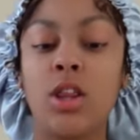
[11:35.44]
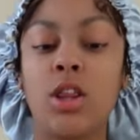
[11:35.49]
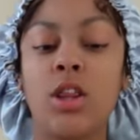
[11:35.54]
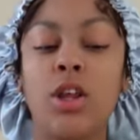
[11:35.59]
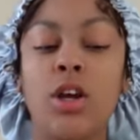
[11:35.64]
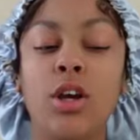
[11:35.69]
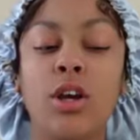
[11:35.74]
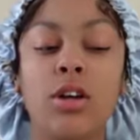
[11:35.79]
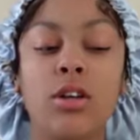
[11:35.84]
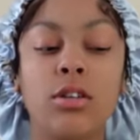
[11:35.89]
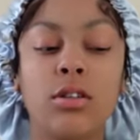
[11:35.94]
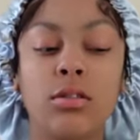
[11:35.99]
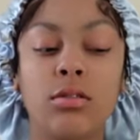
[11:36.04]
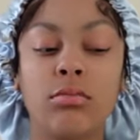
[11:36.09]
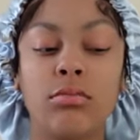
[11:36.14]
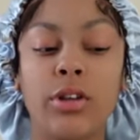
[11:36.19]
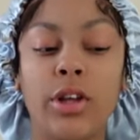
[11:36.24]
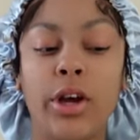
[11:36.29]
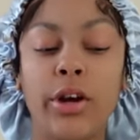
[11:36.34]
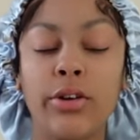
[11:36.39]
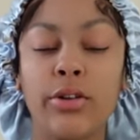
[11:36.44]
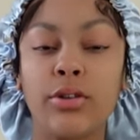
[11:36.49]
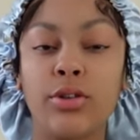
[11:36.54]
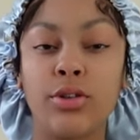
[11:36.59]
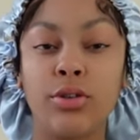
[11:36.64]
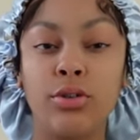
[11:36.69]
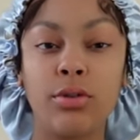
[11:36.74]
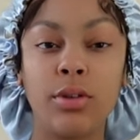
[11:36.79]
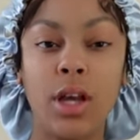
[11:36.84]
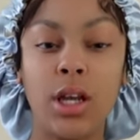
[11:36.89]
They're they're
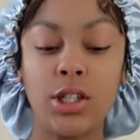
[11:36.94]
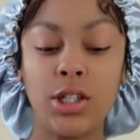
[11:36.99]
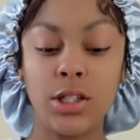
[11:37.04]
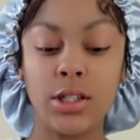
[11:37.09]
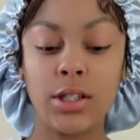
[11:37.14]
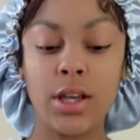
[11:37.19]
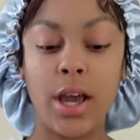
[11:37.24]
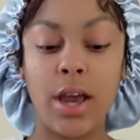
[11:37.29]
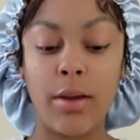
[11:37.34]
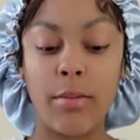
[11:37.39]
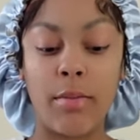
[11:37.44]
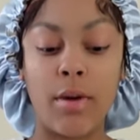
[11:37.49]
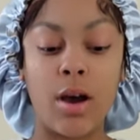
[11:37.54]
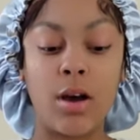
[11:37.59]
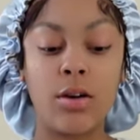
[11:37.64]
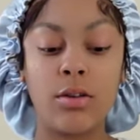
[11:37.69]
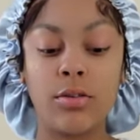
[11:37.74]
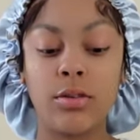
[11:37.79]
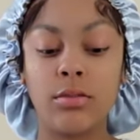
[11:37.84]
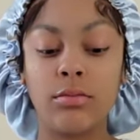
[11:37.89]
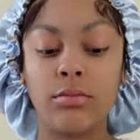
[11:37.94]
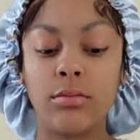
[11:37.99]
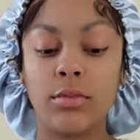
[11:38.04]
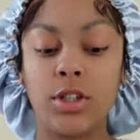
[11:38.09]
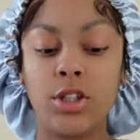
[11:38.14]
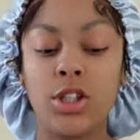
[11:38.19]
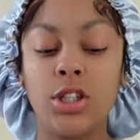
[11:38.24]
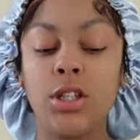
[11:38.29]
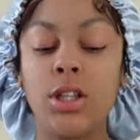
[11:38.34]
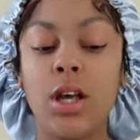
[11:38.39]
new. They just came out,
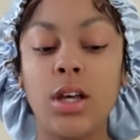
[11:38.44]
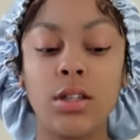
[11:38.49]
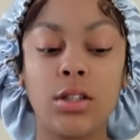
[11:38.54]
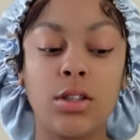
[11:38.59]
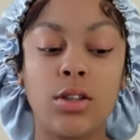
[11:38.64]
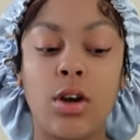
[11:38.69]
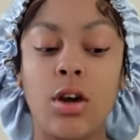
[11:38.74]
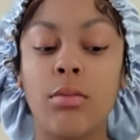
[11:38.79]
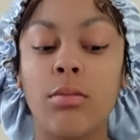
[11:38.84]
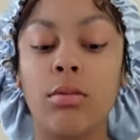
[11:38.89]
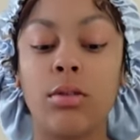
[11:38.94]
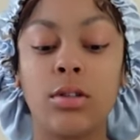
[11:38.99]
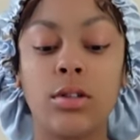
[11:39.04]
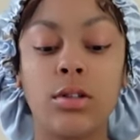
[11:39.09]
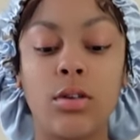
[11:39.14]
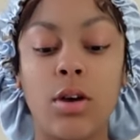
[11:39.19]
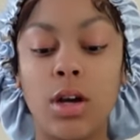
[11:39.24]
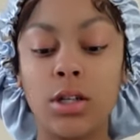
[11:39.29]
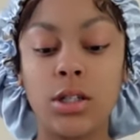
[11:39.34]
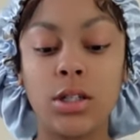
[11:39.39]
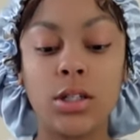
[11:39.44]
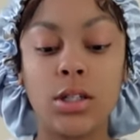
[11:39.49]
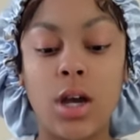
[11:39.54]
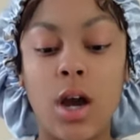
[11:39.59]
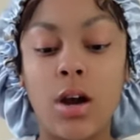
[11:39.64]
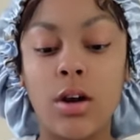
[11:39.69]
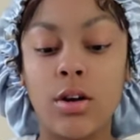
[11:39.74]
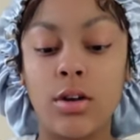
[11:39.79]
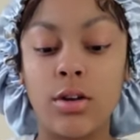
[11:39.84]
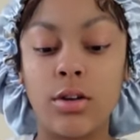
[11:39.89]
and she likes Starburst, so I just
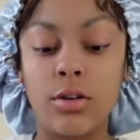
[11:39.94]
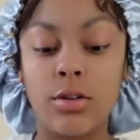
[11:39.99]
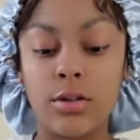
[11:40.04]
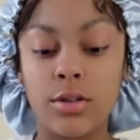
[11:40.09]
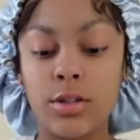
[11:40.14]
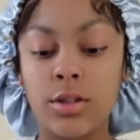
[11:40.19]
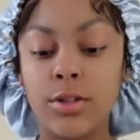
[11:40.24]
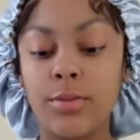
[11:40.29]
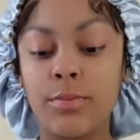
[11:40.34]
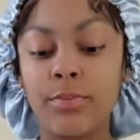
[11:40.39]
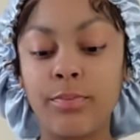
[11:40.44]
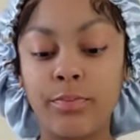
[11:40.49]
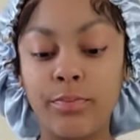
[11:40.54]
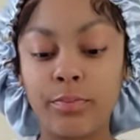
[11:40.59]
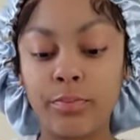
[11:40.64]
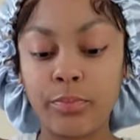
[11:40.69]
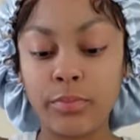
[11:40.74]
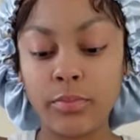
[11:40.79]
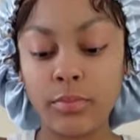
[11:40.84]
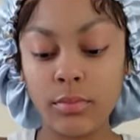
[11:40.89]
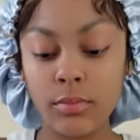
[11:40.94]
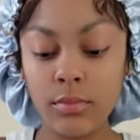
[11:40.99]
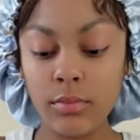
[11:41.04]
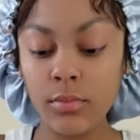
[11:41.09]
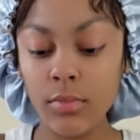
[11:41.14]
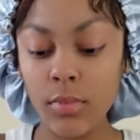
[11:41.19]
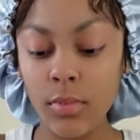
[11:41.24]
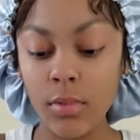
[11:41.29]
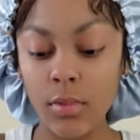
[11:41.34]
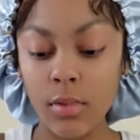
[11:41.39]
got her
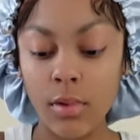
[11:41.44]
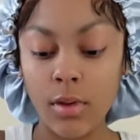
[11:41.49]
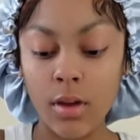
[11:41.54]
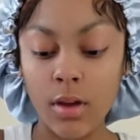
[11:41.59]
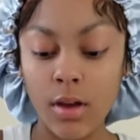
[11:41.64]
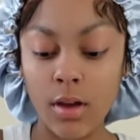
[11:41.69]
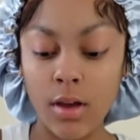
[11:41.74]
those.